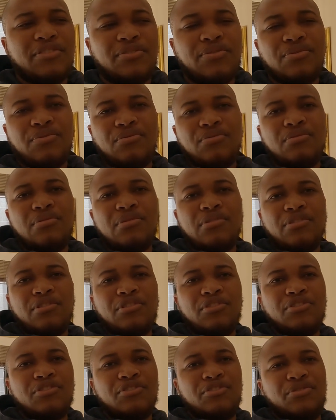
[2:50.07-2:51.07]

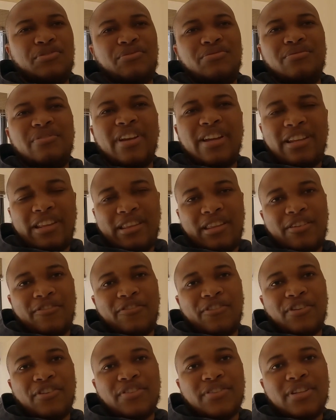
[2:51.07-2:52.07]
to do anything
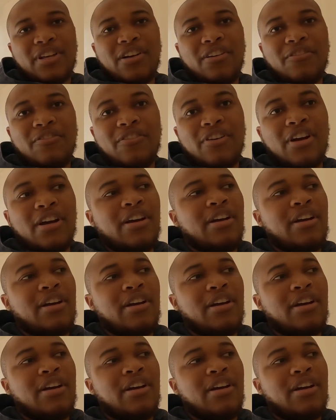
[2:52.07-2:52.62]
for yourself.